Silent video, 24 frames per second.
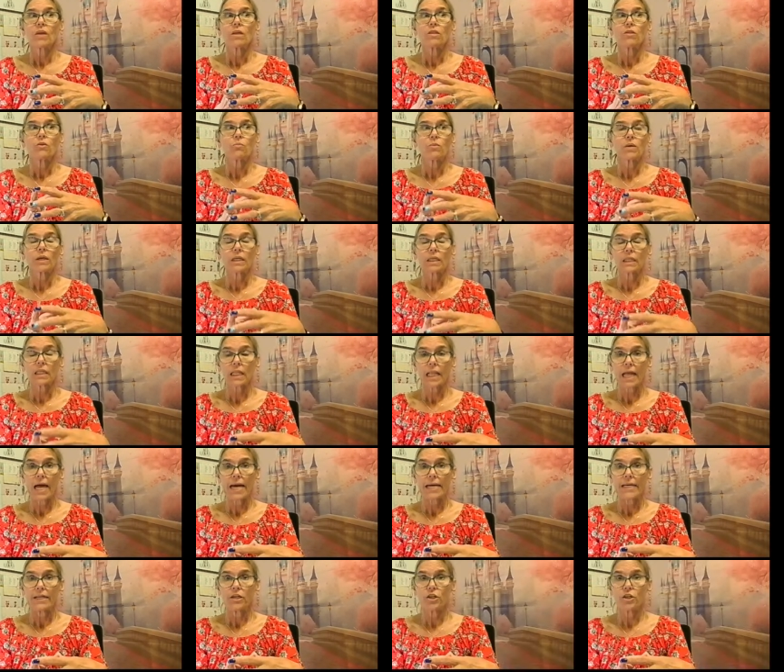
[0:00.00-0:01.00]
the
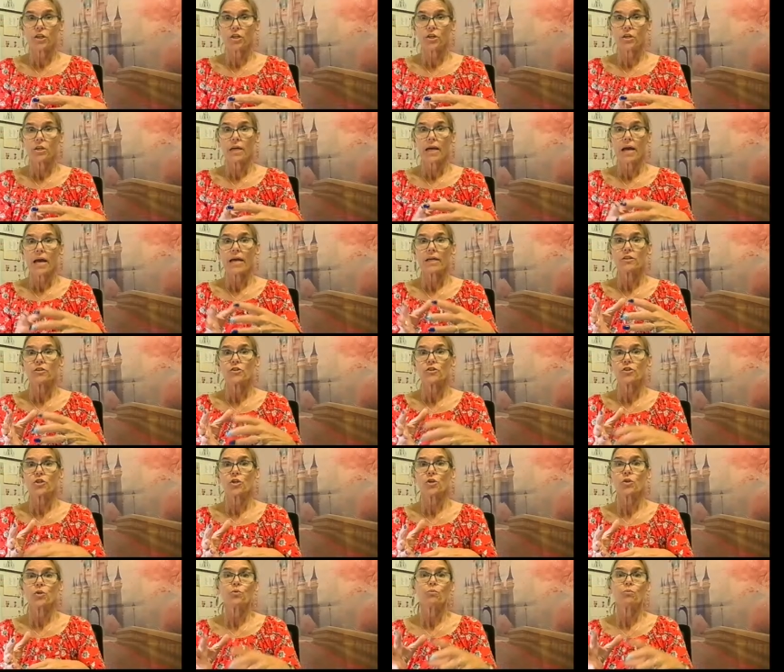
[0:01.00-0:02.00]
recliner, and
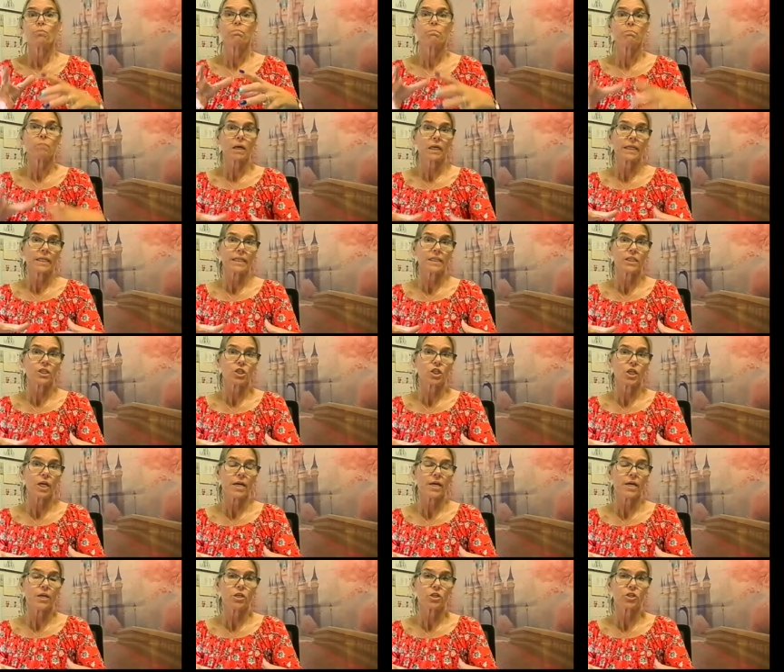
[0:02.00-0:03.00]
2 bucket
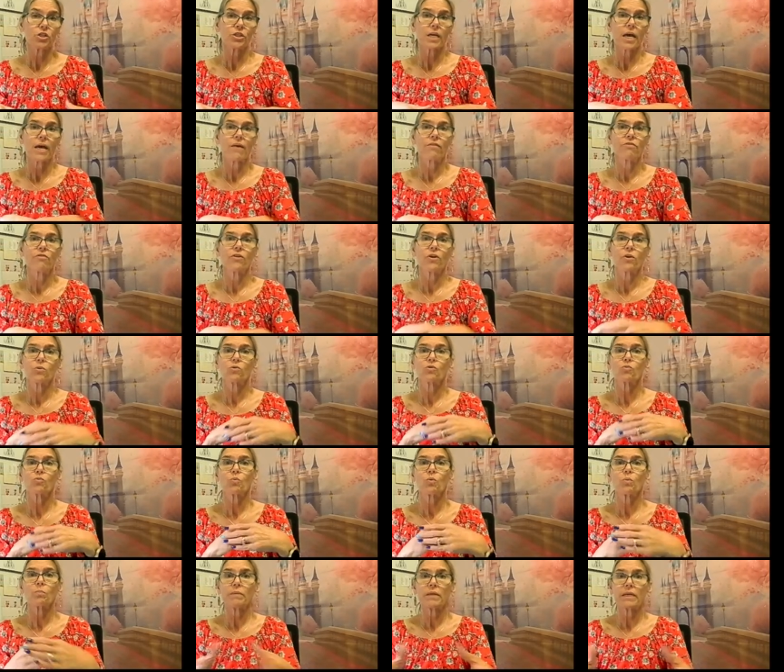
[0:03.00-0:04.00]
chairs, and
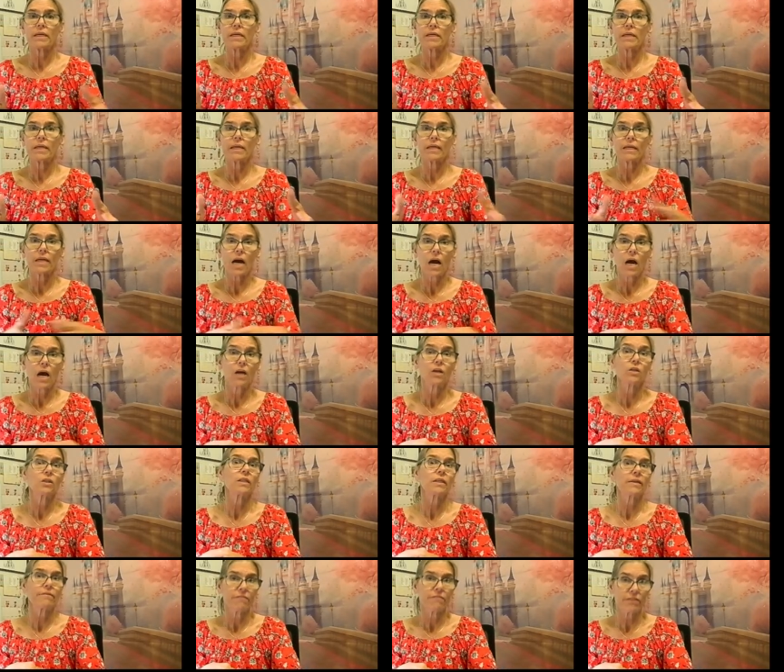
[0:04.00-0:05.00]
those will be in our
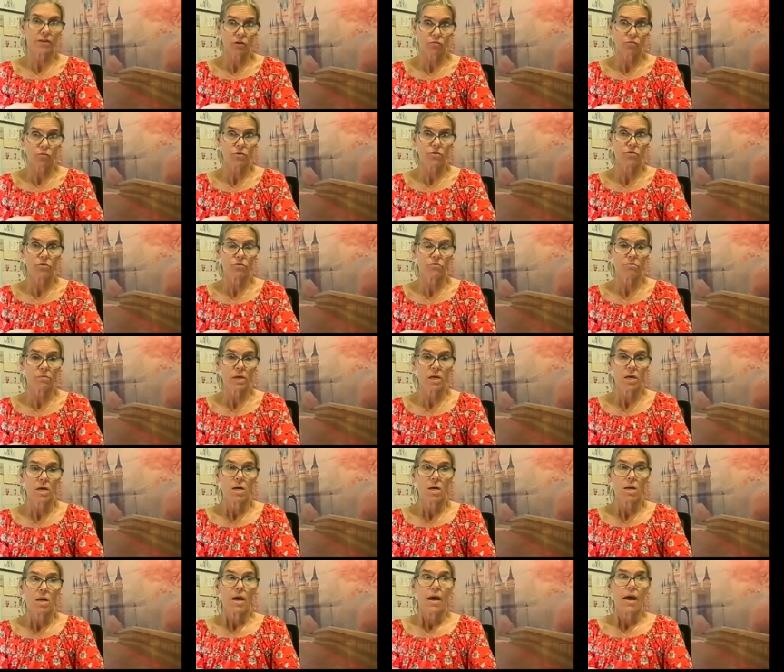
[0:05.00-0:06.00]
living room.
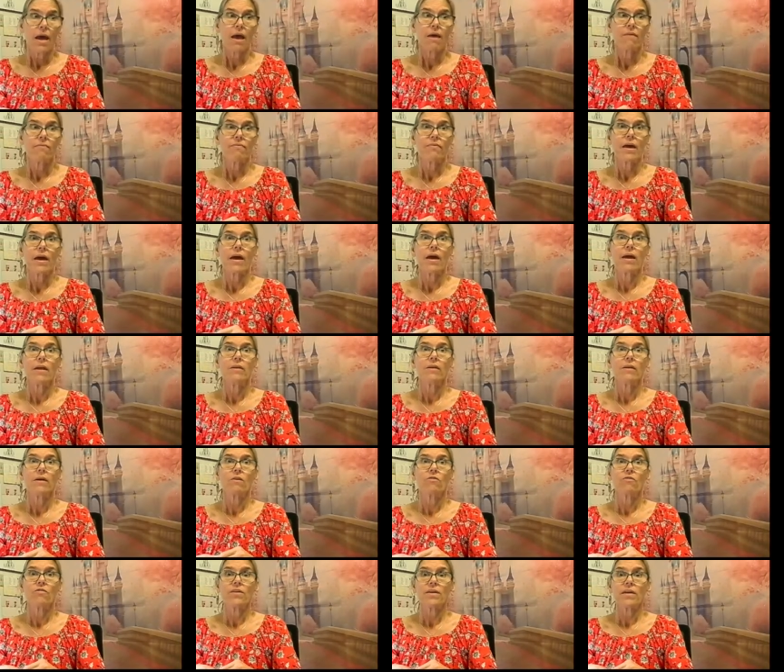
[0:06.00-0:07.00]
And then
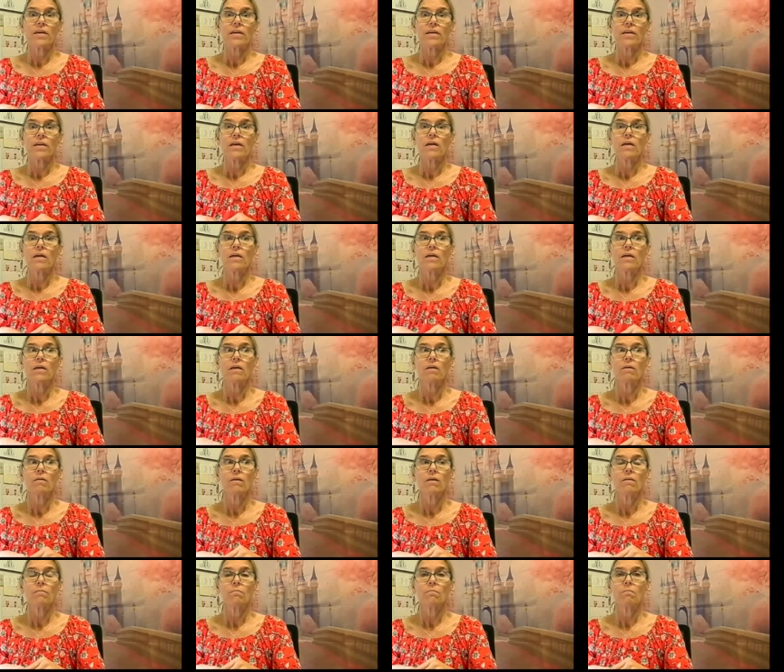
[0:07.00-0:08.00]

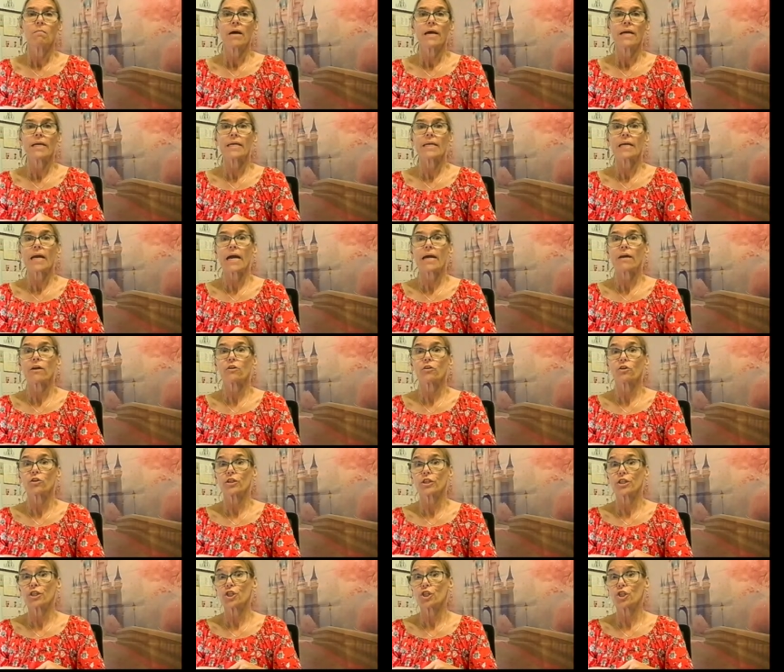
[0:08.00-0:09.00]
Mike and I are
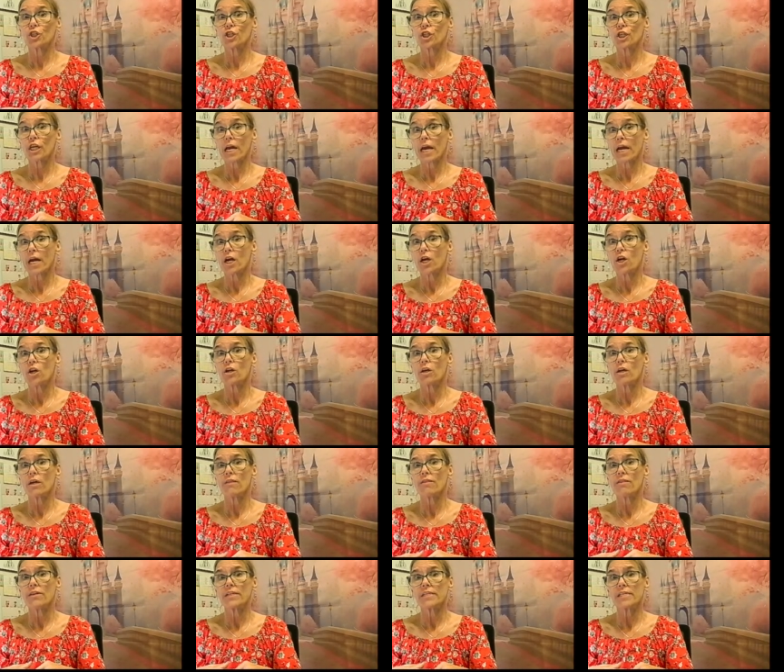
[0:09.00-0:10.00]
going to share
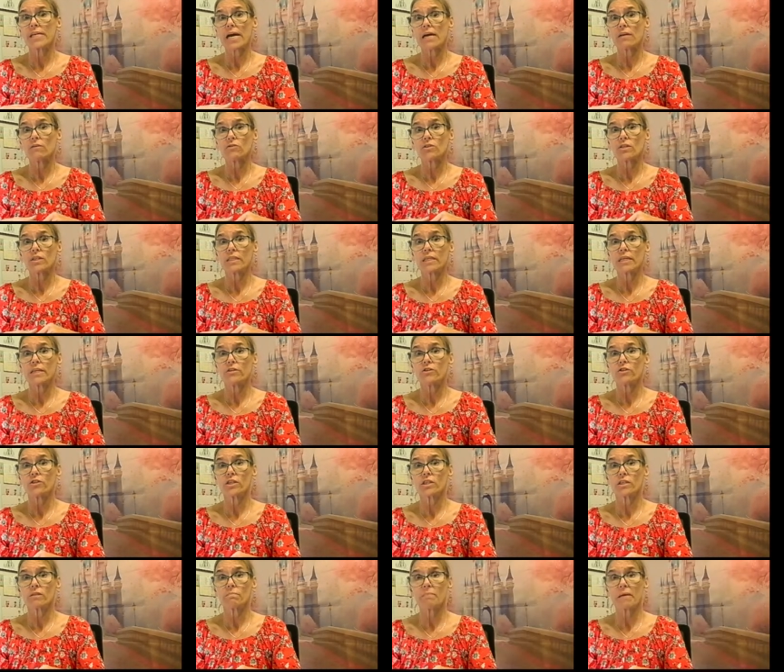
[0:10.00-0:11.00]
the
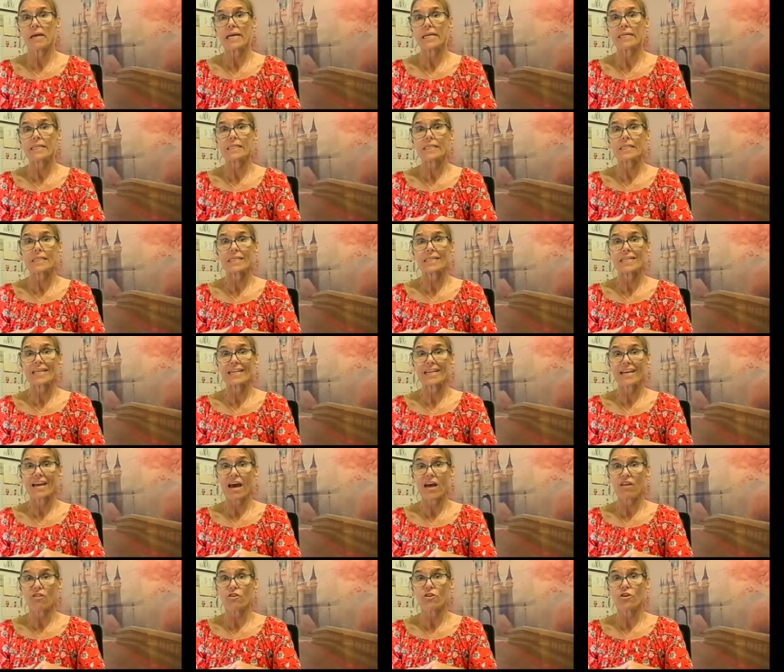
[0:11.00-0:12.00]
downstairs space
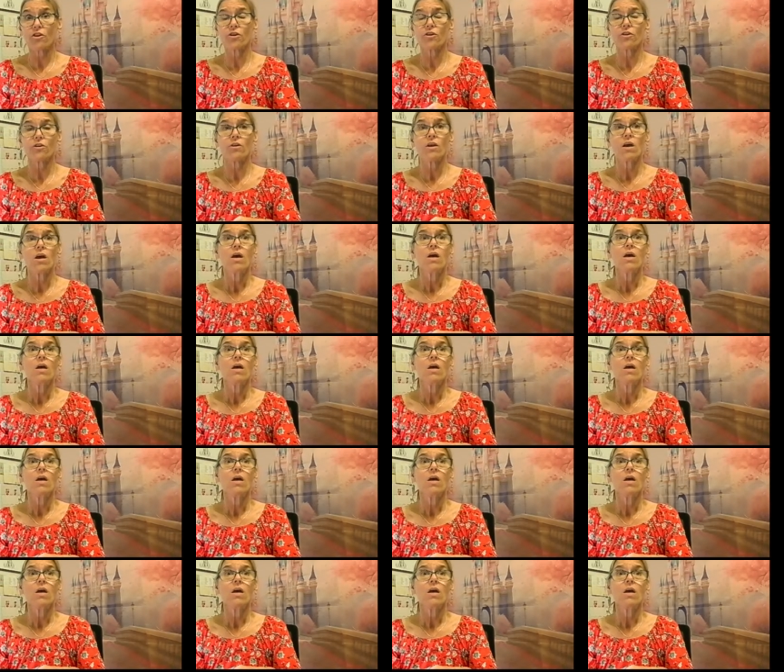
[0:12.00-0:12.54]
together.